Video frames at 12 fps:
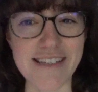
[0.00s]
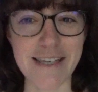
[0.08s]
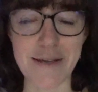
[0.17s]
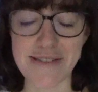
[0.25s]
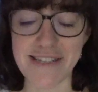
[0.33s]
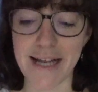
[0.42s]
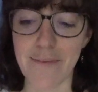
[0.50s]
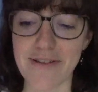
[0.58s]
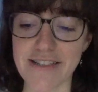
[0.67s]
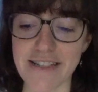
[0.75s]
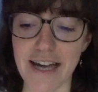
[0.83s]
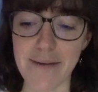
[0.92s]
he used a couple
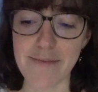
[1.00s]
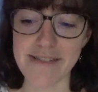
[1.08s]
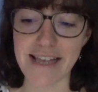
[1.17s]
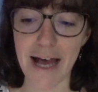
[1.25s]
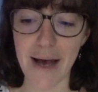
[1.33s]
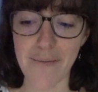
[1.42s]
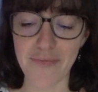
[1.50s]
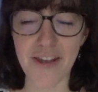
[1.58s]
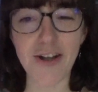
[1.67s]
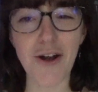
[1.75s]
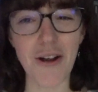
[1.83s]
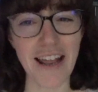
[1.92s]
of times.
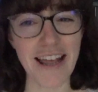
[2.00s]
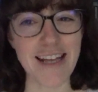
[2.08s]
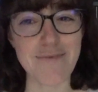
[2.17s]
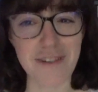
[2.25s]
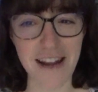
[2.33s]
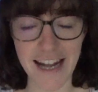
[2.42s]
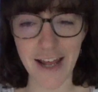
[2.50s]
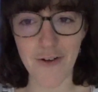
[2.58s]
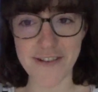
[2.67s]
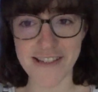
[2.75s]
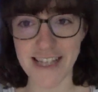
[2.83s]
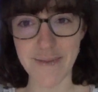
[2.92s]
Not like completely,
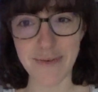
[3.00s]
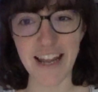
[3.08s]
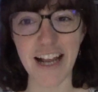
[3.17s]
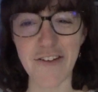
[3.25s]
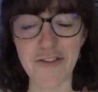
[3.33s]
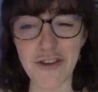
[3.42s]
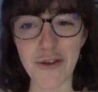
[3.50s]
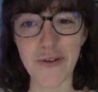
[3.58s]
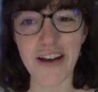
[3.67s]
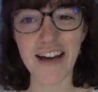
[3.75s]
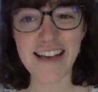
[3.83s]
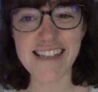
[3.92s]
obviously, but like a
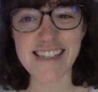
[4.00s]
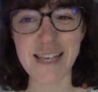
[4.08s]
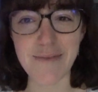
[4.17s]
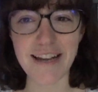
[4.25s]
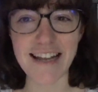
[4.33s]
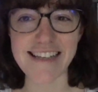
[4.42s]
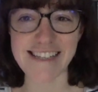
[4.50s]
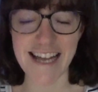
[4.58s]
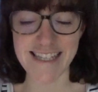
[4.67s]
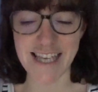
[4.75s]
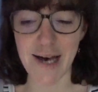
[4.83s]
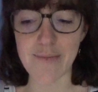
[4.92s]
few similar
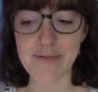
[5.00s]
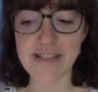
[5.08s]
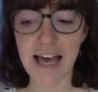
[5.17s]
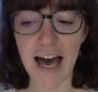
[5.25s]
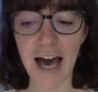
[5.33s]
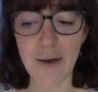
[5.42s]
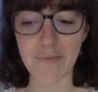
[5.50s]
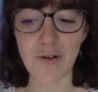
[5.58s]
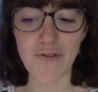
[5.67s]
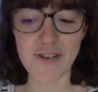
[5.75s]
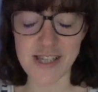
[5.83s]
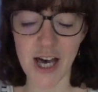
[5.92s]
setups
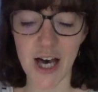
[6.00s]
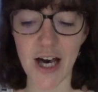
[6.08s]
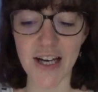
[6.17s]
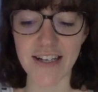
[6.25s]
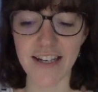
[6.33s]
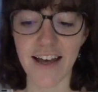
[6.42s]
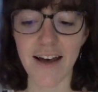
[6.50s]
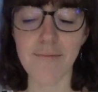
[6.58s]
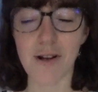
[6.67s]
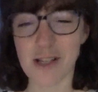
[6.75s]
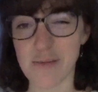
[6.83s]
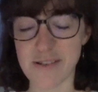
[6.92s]
return
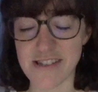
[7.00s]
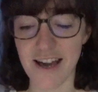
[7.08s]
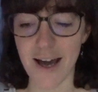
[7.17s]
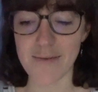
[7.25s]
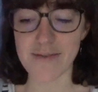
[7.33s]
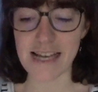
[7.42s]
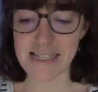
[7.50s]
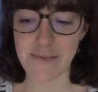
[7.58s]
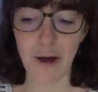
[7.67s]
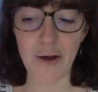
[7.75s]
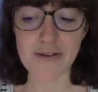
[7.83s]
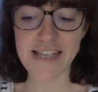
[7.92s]
multiple times, I
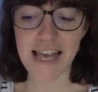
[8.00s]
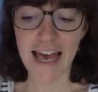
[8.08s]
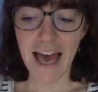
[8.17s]
suppose.